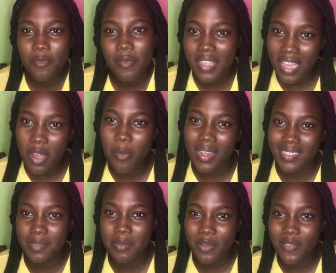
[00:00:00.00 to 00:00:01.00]
You're going to watch
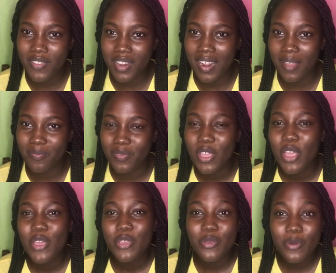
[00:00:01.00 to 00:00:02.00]
some new video then.
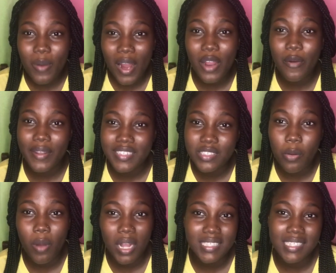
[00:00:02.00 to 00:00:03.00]
You are going to
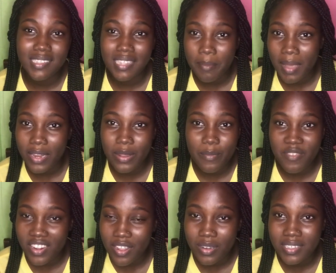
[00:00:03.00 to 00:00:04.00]
want to see my new
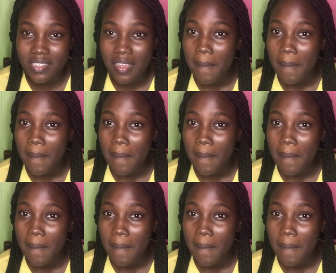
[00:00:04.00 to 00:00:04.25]
videos